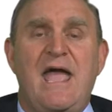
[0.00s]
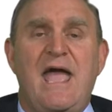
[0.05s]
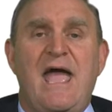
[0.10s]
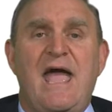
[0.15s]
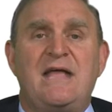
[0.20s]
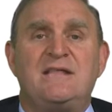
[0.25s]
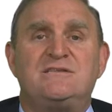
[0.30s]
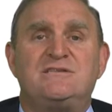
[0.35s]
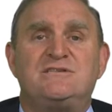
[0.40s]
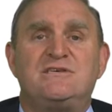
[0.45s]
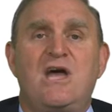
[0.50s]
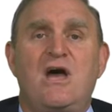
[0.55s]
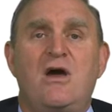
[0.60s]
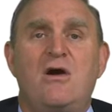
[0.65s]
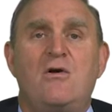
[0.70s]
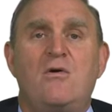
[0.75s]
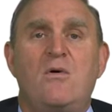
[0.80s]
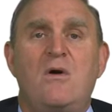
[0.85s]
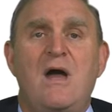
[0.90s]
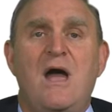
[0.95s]
And
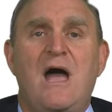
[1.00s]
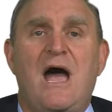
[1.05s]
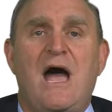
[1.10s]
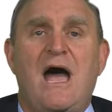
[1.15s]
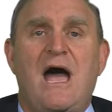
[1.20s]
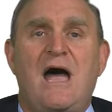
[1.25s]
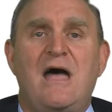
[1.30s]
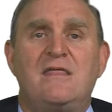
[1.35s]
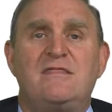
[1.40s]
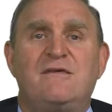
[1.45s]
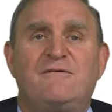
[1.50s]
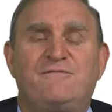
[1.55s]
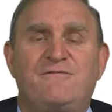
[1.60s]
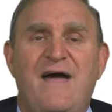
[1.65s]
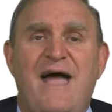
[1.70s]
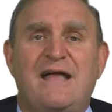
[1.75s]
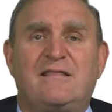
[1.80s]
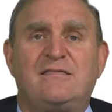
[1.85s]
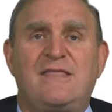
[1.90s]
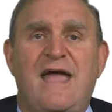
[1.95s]
so uh, the
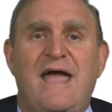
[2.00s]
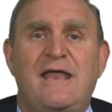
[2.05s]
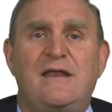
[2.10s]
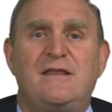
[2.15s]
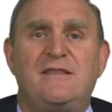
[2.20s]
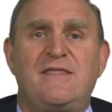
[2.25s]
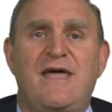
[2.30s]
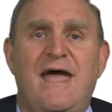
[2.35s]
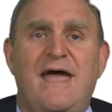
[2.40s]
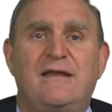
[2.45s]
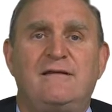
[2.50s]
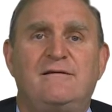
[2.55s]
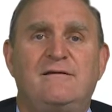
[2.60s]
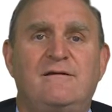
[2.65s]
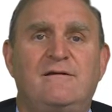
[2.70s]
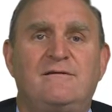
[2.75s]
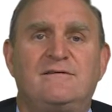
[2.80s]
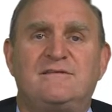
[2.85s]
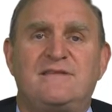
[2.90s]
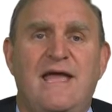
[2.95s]
fact that that
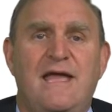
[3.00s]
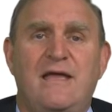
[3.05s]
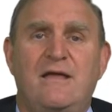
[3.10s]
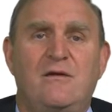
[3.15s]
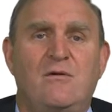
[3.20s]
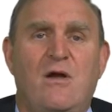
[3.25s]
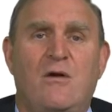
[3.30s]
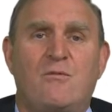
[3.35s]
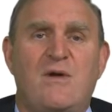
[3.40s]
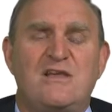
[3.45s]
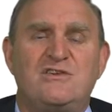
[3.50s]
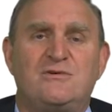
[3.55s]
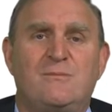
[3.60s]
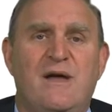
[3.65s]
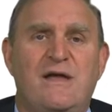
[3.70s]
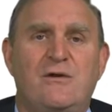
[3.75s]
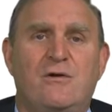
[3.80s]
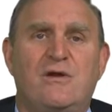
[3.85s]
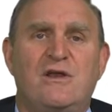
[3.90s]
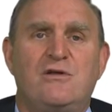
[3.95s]
say a racial
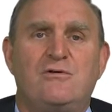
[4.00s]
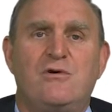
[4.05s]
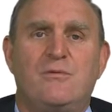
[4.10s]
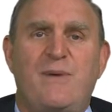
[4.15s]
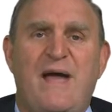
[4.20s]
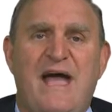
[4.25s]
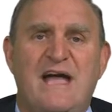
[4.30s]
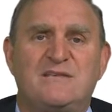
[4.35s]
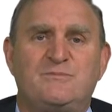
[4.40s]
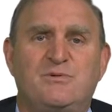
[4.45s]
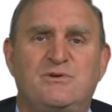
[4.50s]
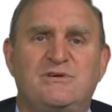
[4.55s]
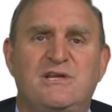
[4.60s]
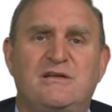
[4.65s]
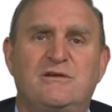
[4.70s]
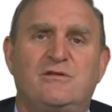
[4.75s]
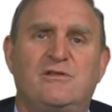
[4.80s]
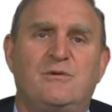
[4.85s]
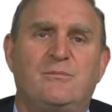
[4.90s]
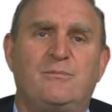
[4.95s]
minority group has
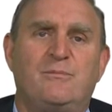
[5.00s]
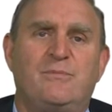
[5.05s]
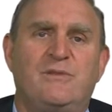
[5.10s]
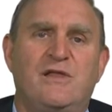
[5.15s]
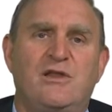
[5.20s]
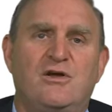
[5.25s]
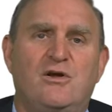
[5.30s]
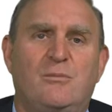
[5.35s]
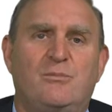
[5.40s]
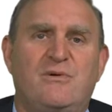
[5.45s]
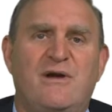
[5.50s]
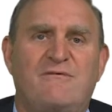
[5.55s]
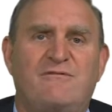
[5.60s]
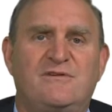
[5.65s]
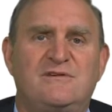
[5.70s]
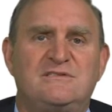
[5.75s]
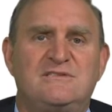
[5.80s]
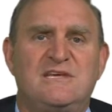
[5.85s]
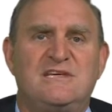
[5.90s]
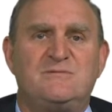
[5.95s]
particular political
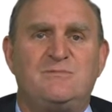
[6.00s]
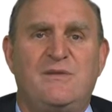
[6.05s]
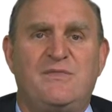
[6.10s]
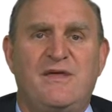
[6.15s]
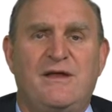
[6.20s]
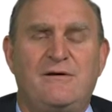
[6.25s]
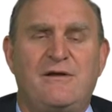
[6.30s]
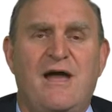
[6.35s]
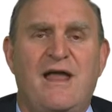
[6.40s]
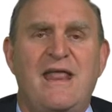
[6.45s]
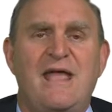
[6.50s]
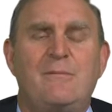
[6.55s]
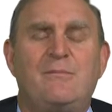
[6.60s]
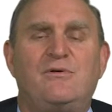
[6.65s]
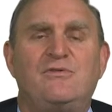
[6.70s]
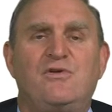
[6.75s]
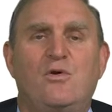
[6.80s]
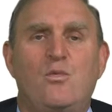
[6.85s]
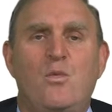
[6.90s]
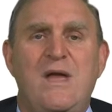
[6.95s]
preferences, but they're not
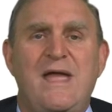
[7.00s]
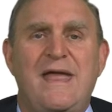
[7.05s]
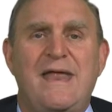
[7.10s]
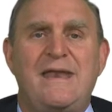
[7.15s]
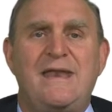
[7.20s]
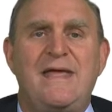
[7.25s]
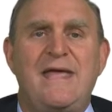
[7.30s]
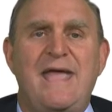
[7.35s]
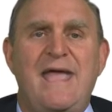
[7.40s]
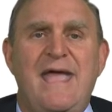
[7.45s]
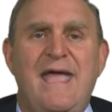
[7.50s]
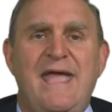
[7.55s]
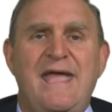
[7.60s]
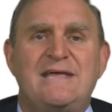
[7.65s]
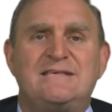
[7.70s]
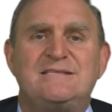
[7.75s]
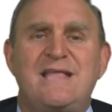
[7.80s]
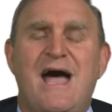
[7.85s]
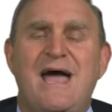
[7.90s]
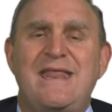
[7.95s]
able to win,
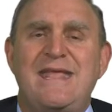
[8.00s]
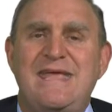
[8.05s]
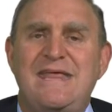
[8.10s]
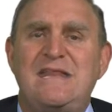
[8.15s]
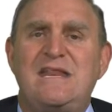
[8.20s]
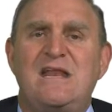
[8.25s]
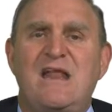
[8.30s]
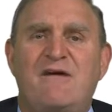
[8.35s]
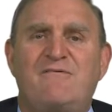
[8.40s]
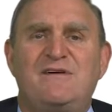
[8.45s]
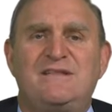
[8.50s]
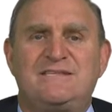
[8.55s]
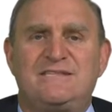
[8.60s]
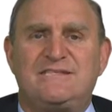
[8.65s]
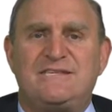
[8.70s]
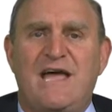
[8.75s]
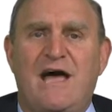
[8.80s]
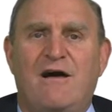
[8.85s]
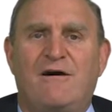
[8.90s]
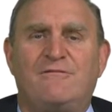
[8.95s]
is not in and of
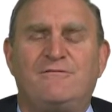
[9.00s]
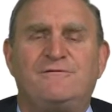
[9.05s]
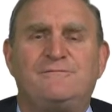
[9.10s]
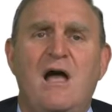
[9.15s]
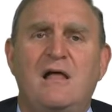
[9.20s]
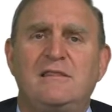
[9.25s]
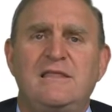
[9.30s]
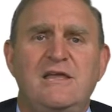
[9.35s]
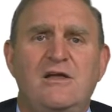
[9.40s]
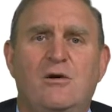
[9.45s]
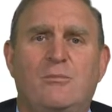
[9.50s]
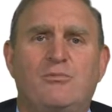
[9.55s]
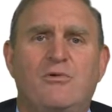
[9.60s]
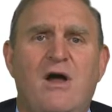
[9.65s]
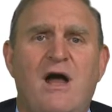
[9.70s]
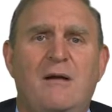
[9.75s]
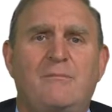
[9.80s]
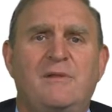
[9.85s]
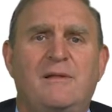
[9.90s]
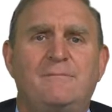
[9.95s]
itself a legal
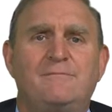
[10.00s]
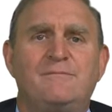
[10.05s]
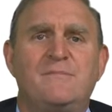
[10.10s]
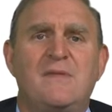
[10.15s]
problem,